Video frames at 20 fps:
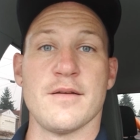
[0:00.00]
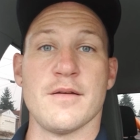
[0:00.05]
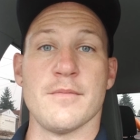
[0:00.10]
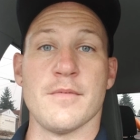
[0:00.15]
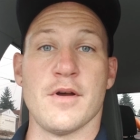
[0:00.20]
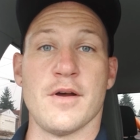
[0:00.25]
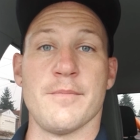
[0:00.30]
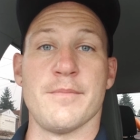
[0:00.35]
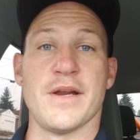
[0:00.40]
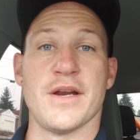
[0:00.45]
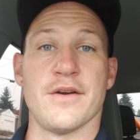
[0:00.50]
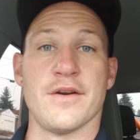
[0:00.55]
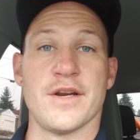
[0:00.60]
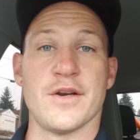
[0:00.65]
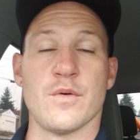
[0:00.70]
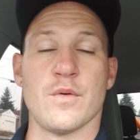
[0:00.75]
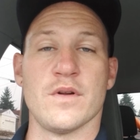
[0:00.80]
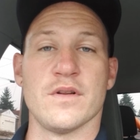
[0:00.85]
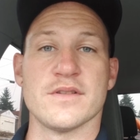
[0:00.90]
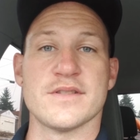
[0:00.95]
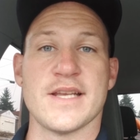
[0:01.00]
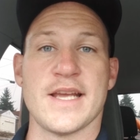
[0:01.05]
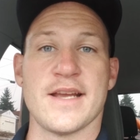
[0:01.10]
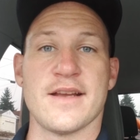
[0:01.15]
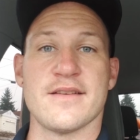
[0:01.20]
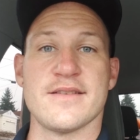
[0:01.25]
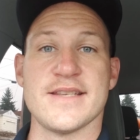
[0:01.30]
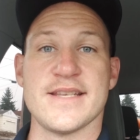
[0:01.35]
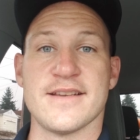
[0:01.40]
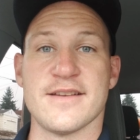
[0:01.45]
buried oil
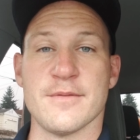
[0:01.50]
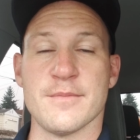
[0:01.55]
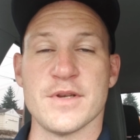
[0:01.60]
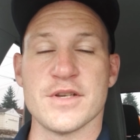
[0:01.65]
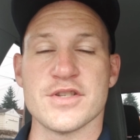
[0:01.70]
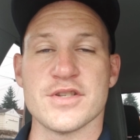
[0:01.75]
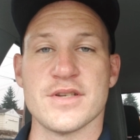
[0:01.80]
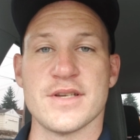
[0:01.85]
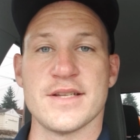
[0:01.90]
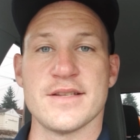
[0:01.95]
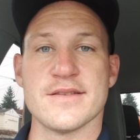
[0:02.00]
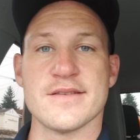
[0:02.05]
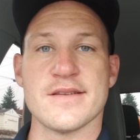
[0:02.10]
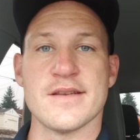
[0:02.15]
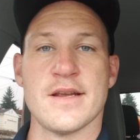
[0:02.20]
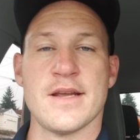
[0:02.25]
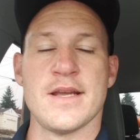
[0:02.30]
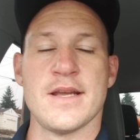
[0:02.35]
tank decommissionings,